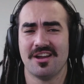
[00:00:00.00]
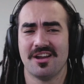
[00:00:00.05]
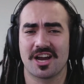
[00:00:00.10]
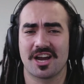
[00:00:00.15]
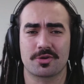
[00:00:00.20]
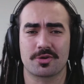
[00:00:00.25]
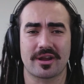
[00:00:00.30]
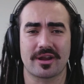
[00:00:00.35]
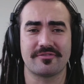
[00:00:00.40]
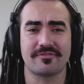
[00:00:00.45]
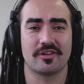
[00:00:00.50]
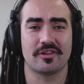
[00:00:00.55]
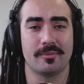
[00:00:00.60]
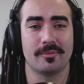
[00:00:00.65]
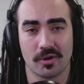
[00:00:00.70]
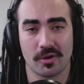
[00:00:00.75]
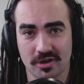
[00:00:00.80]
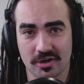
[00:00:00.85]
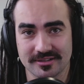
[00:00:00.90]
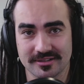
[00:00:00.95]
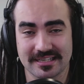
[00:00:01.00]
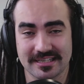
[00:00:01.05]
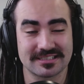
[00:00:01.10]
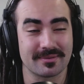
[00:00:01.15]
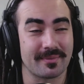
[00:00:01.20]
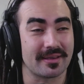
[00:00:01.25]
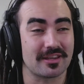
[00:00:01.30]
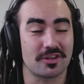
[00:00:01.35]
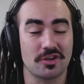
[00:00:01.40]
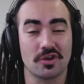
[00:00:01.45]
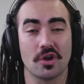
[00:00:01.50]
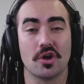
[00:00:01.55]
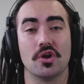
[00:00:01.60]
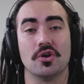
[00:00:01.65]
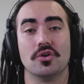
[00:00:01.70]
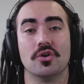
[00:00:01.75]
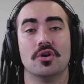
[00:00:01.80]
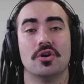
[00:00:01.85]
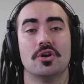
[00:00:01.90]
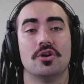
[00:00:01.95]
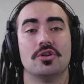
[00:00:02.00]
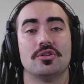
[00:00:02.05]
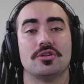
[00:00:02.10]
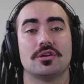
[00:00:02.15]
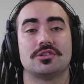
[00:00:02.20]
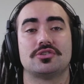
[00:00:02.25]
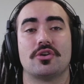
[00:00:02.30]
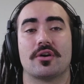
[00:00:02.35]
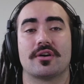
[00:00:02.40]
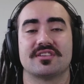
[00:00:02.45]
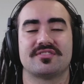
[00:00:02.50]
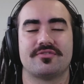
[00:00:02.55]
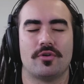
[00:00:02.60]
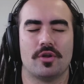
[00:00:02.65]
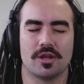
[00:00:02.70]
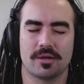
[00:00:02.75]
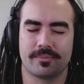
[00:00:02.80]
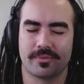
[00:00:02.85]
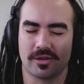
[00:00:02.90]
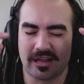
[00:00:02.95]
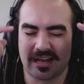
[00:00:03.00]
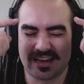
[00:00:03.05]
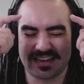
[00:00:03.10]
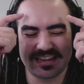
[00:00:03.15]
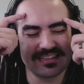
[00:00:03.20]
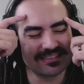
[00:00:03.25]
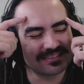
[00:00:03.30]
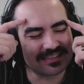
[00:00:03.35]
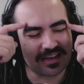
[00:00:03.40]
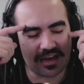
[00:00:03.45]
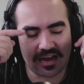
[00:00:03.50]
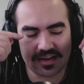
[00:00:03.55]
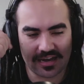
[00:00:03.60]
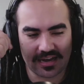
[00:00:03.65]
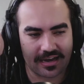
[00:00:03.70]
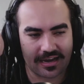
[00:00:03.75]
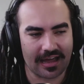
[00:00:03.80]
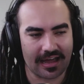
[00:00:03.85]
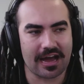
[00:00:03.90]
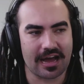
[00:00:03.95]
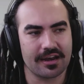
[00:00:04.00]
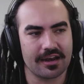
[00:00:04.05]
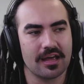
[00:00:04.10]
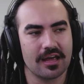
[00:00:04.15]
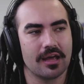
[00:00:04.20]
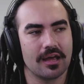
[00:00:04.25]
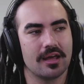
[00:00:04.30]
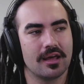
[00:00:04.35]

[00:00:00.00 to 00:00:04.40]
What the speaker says: I create volleyball content to make you the strongest volleyballer inside and out.